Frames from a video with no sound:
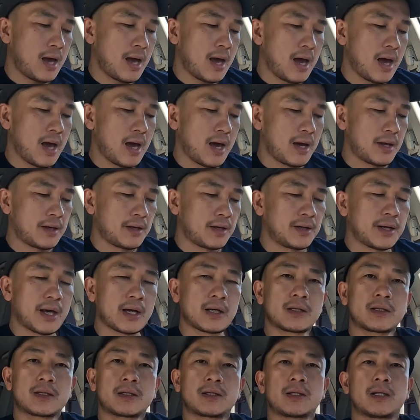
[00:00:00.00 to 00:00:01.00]
And the
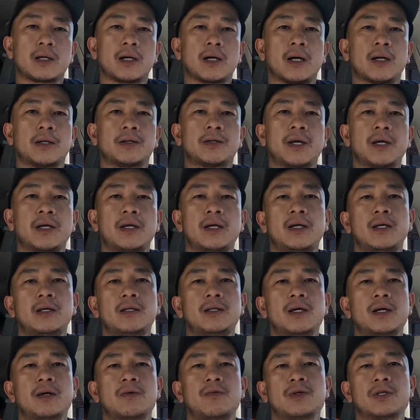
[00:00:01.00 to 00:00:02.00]
next thing he
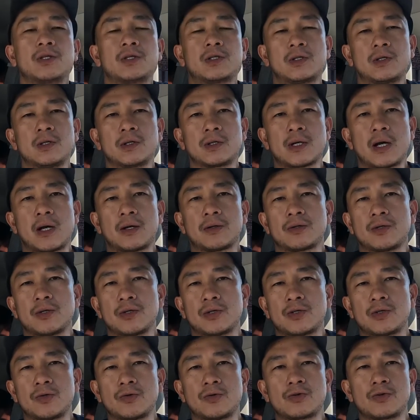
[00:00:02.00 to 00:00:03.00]
did was took out
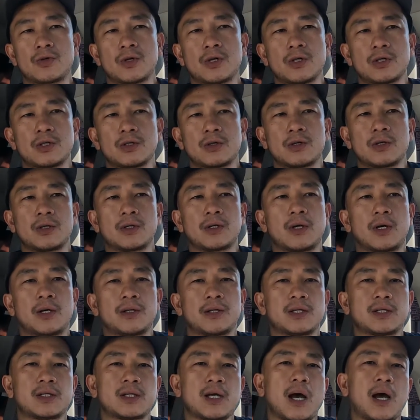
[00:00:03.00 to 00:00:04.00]
the sutures on
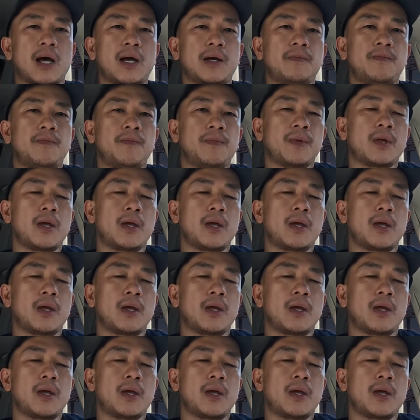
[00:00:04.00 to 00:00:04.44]
the side,